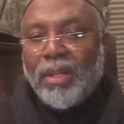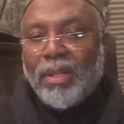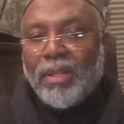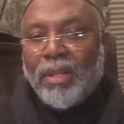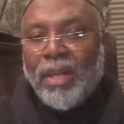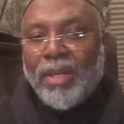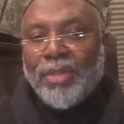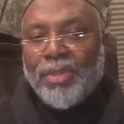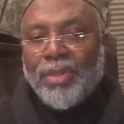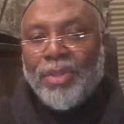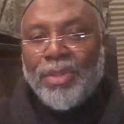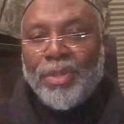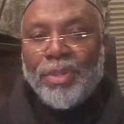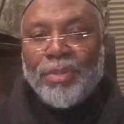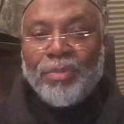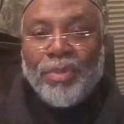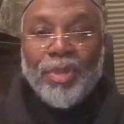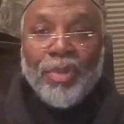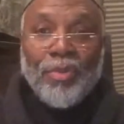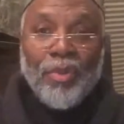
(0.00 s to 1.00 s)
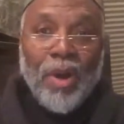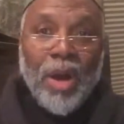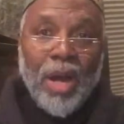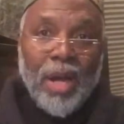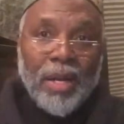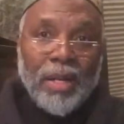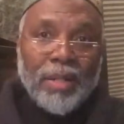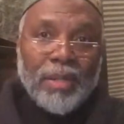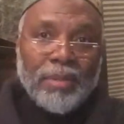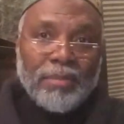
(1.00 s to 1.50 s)
That's going to
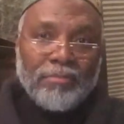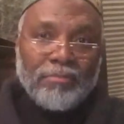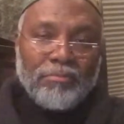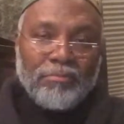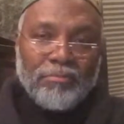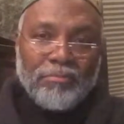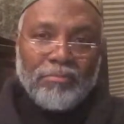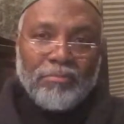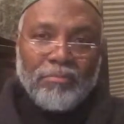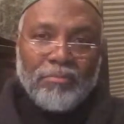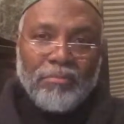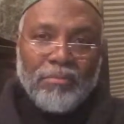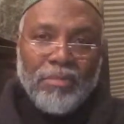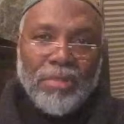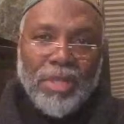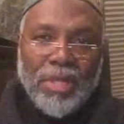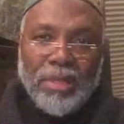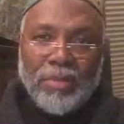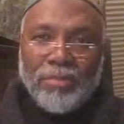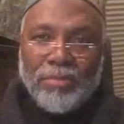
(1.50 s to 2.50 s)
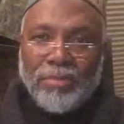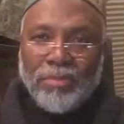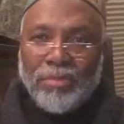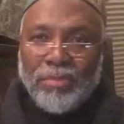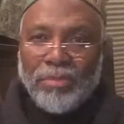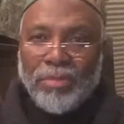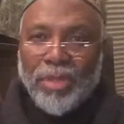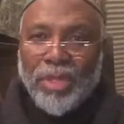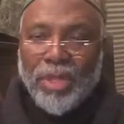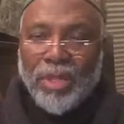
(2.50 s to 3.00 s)
require some
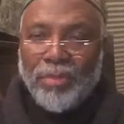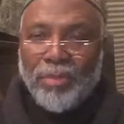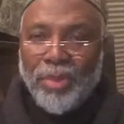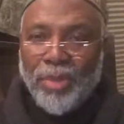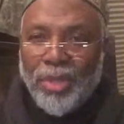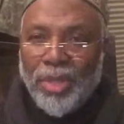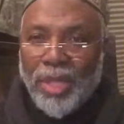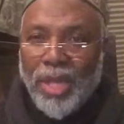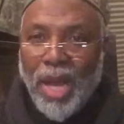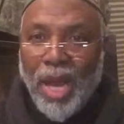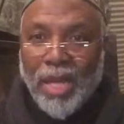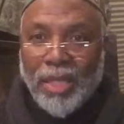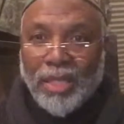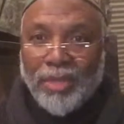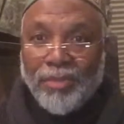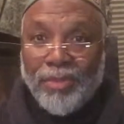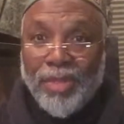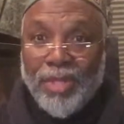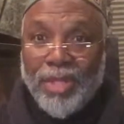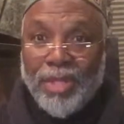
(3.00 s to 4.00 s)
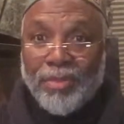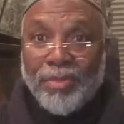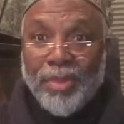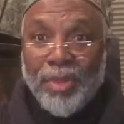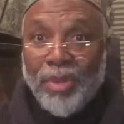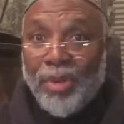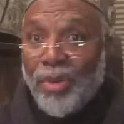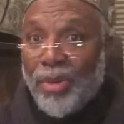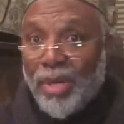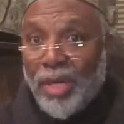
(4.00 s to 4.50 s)
community activism
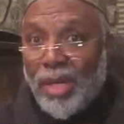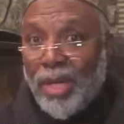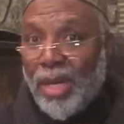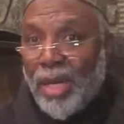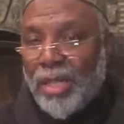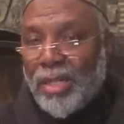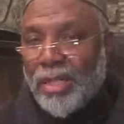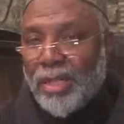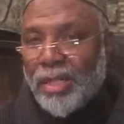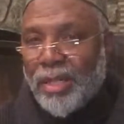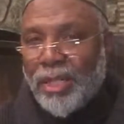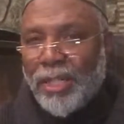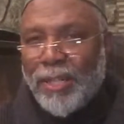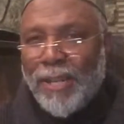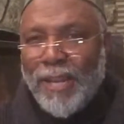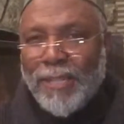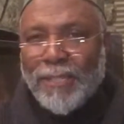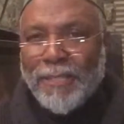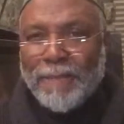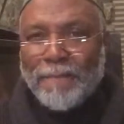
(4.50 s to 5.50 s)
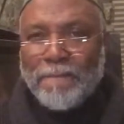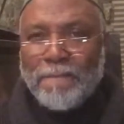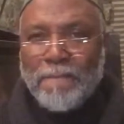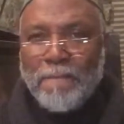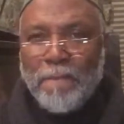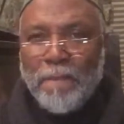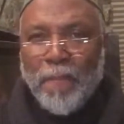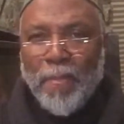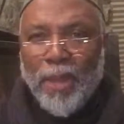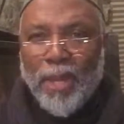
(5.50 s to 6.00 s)
and organizing, and that's
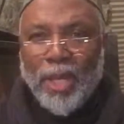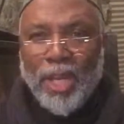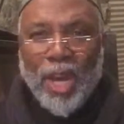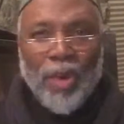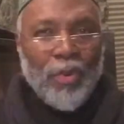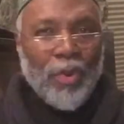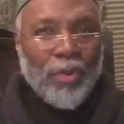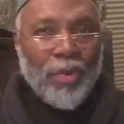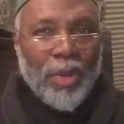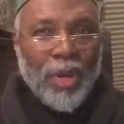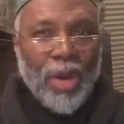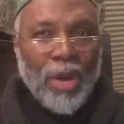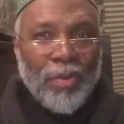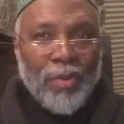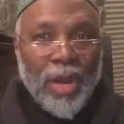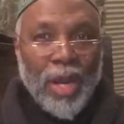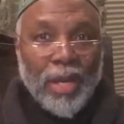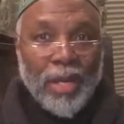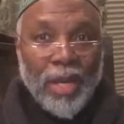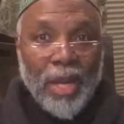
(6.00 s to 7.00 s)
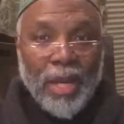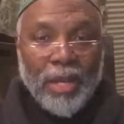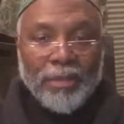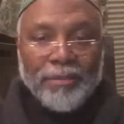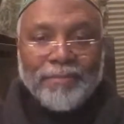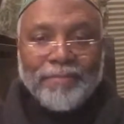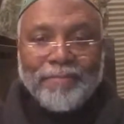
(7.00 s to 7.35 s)
not where we are right now.